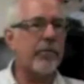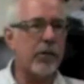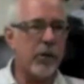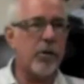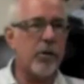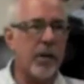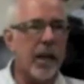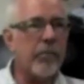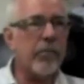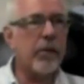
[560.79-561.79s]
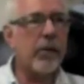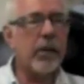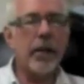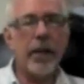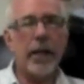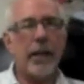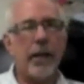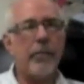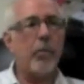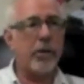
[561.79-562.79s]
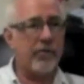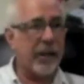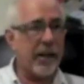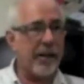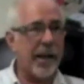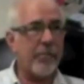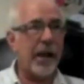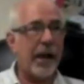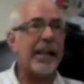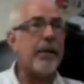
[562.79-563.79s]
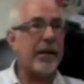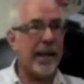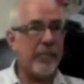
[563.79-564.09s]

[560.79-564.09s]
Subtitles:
of recruiting them, motivating them, and keeping